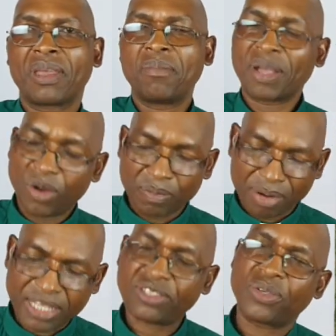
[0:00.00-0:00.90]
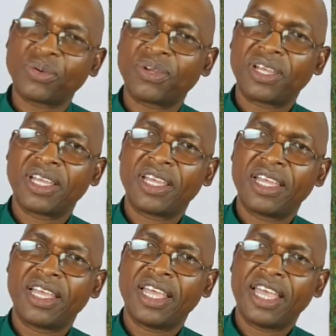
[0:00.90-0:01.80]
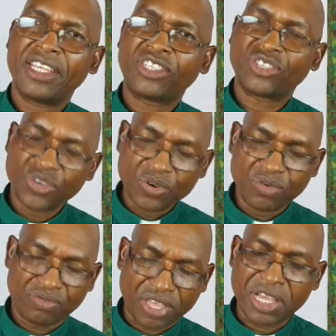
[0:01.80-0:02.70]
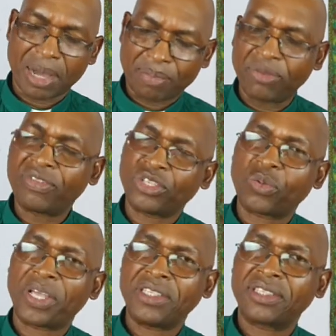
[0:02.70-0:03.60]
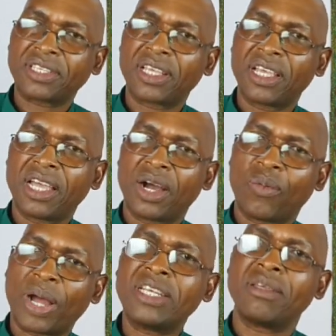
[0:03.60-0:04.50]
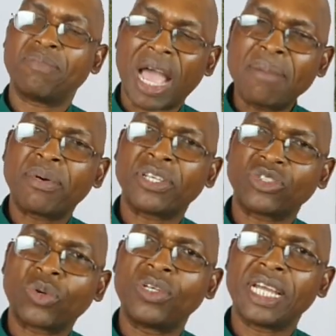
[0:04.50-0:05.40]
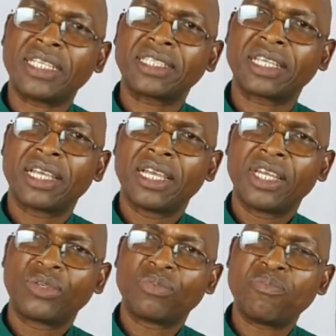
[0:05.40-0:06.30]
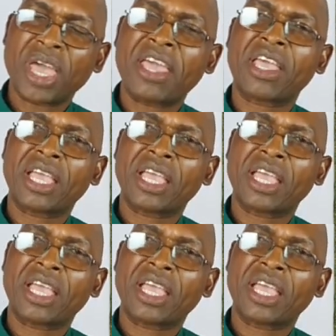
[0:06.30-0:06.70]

May God bless you as you think upon these words, what the Bible has told us, to make